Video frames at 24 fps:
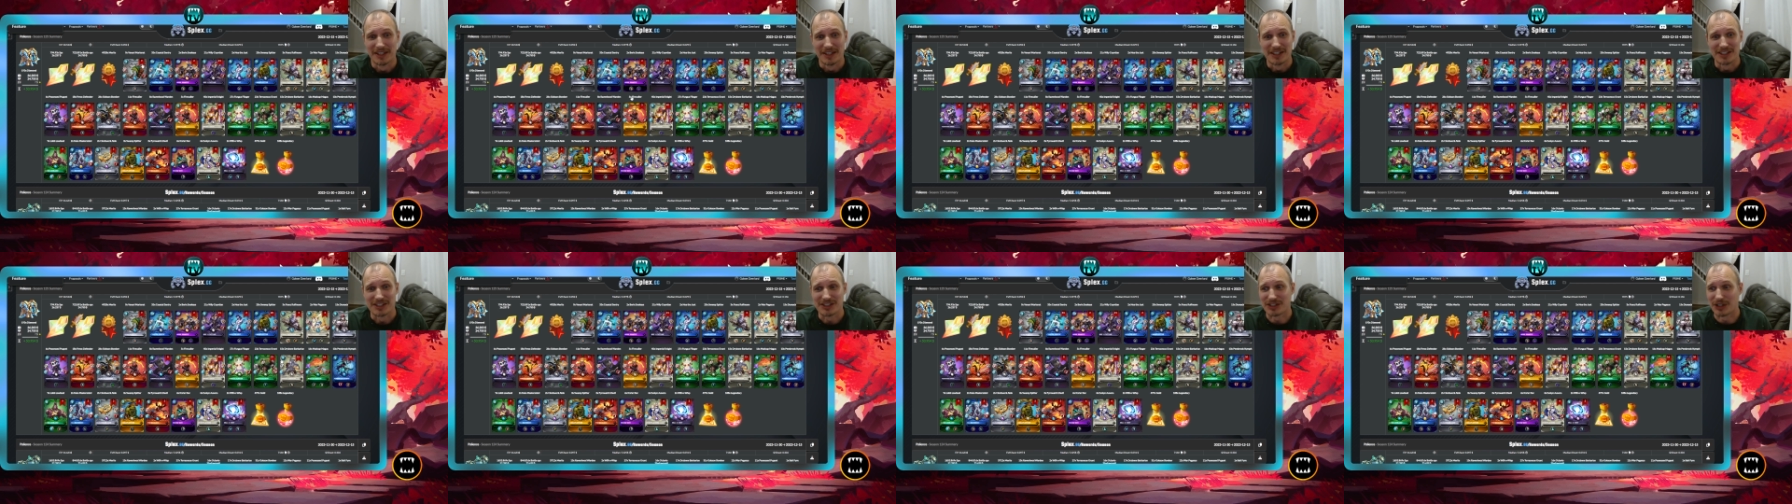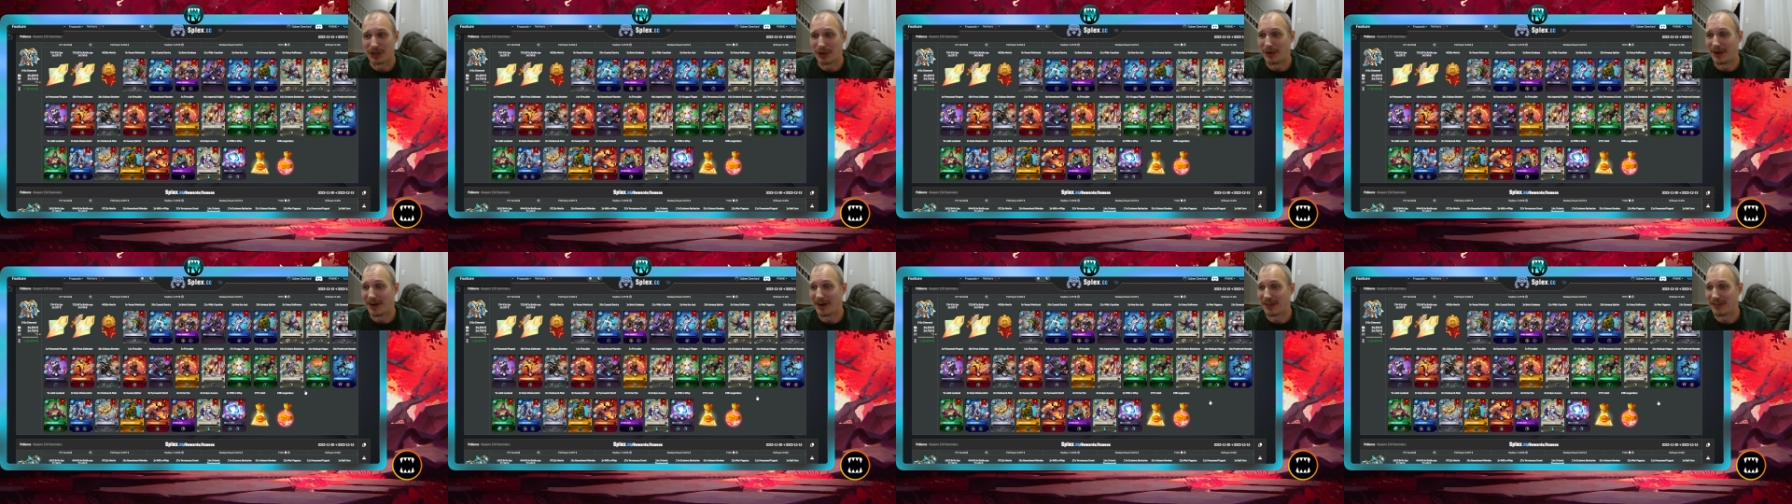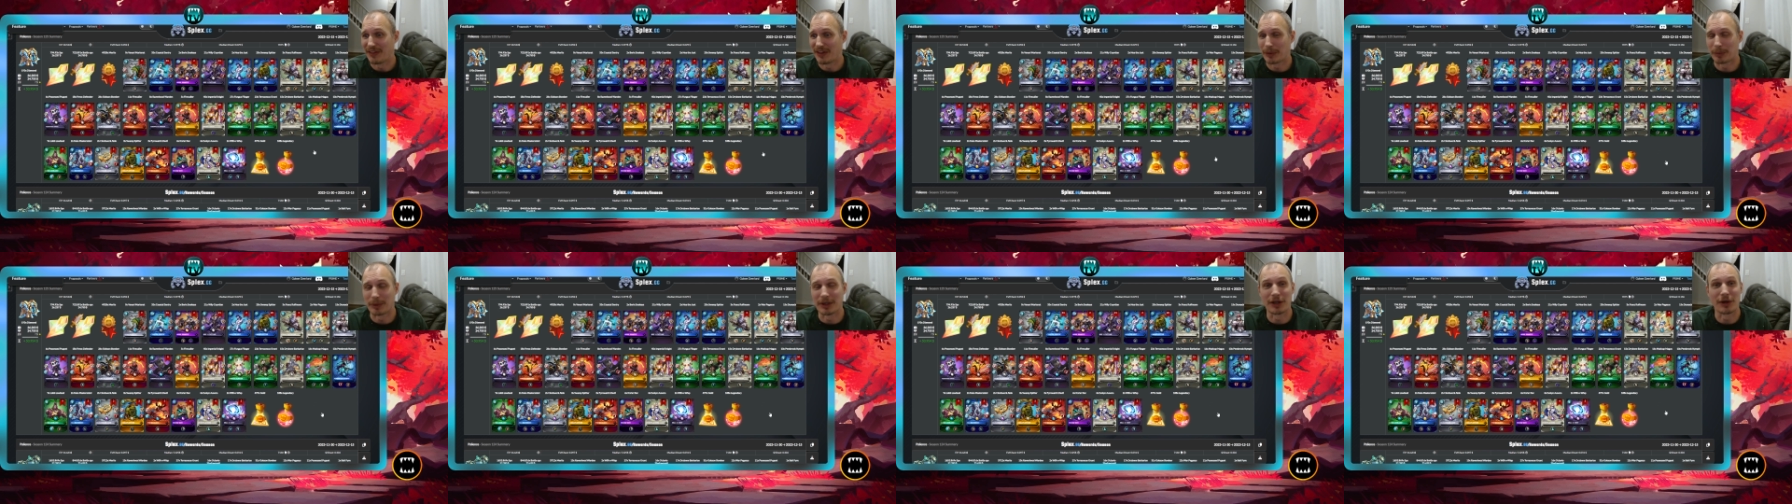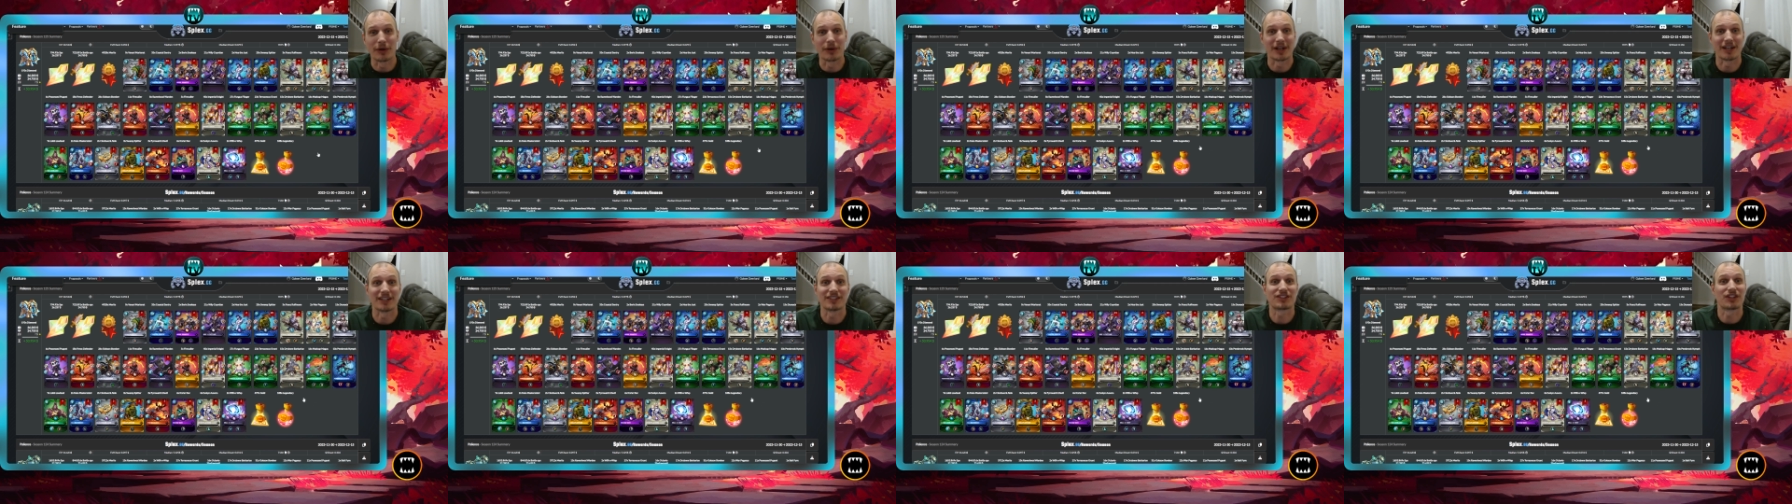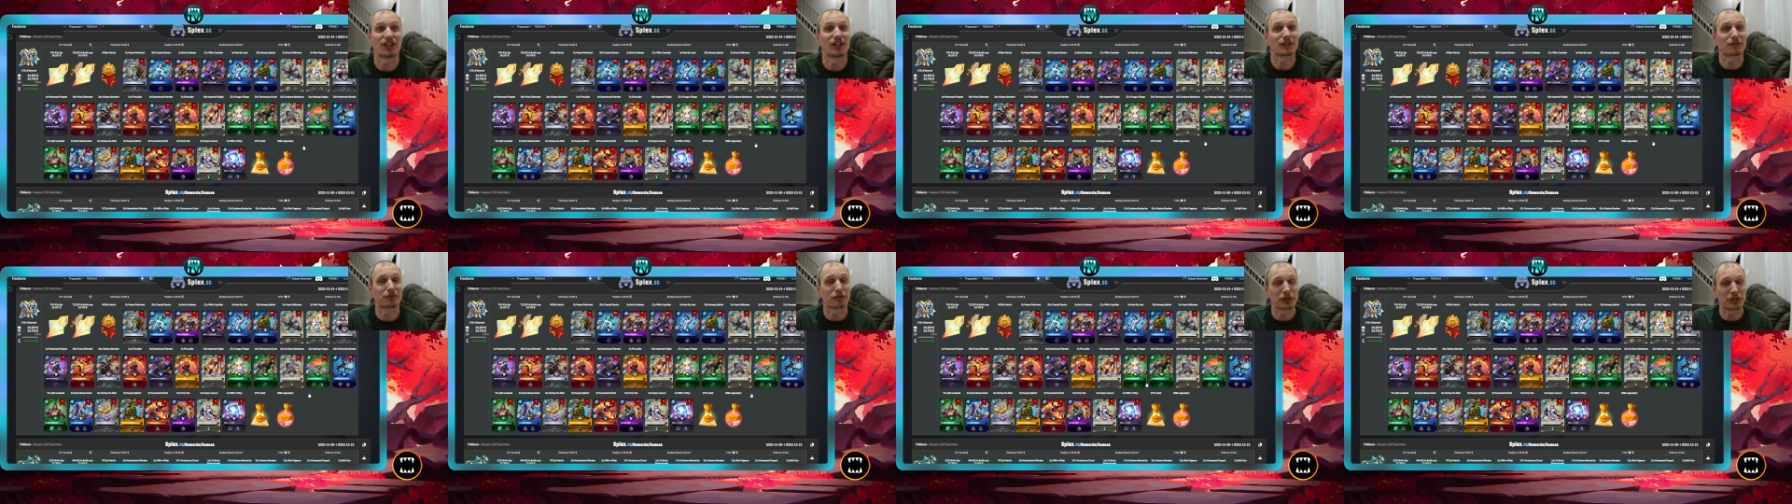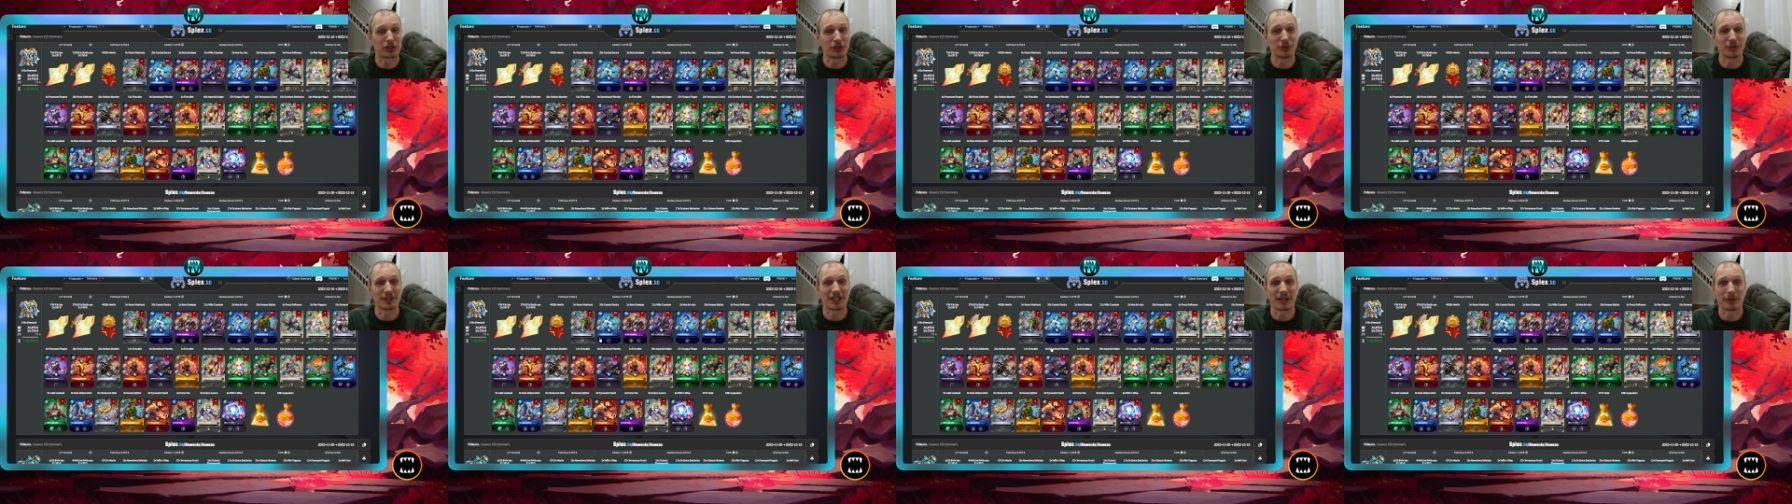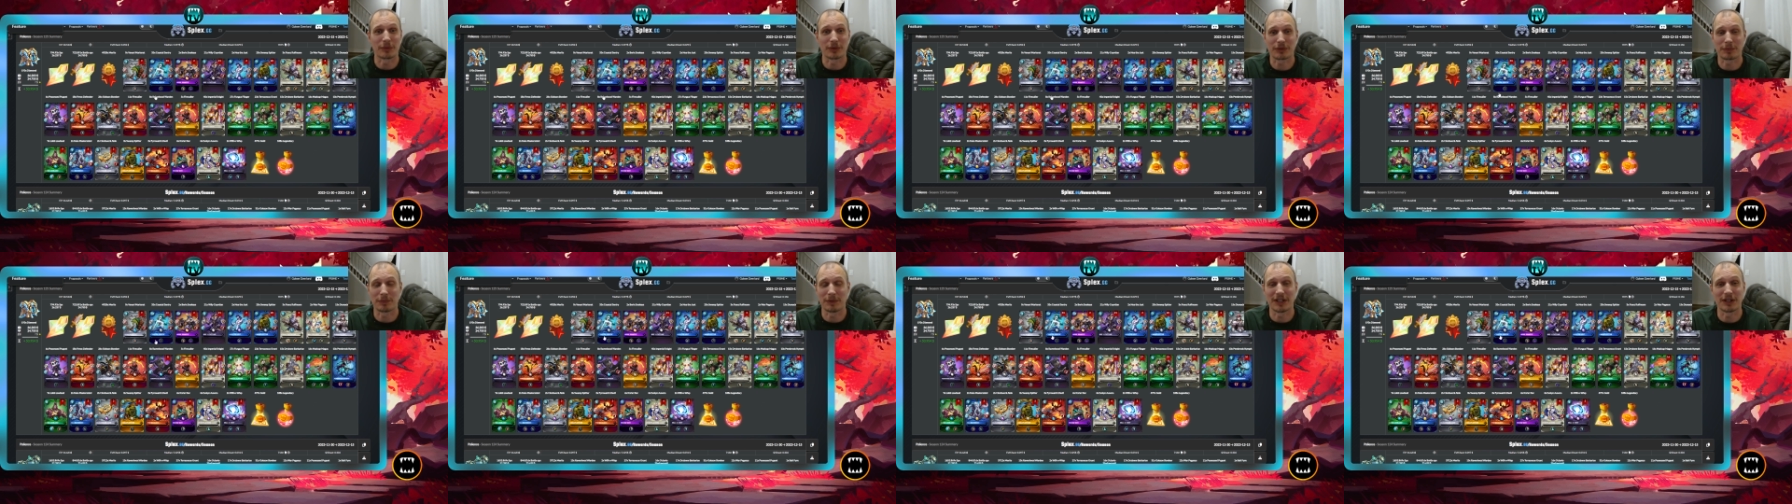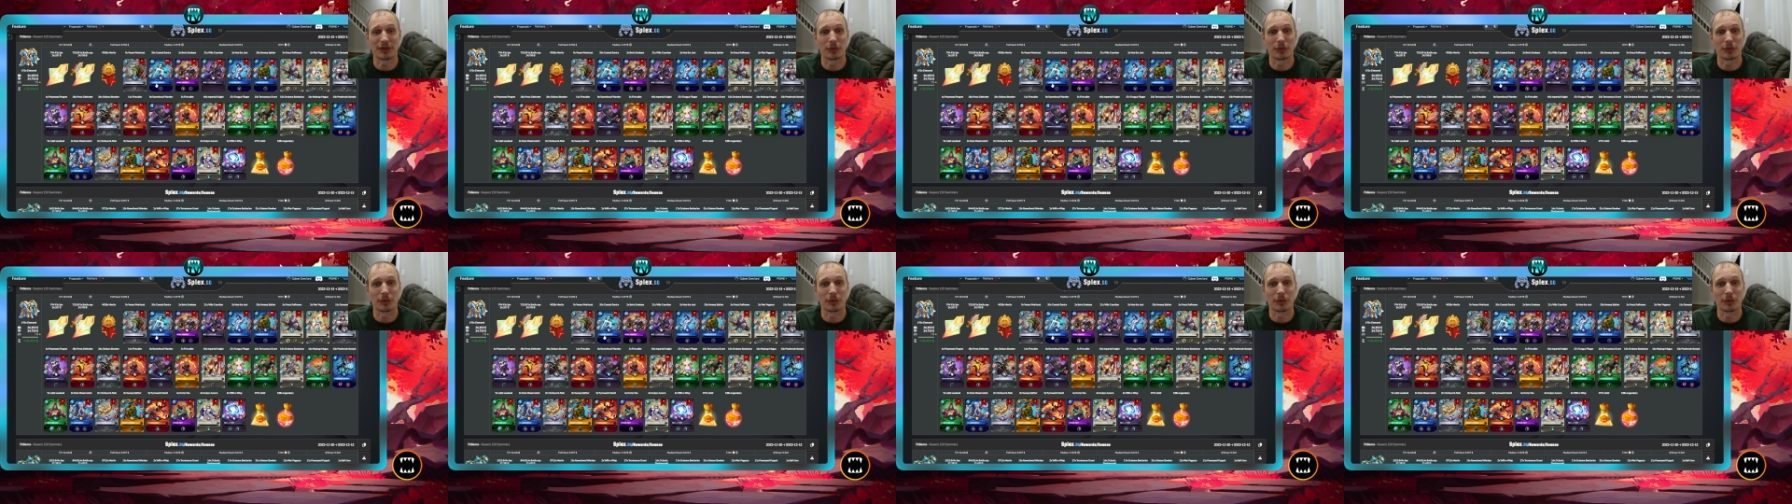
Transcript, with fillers: So uh, there we go, guys. Thanks for tuning in with me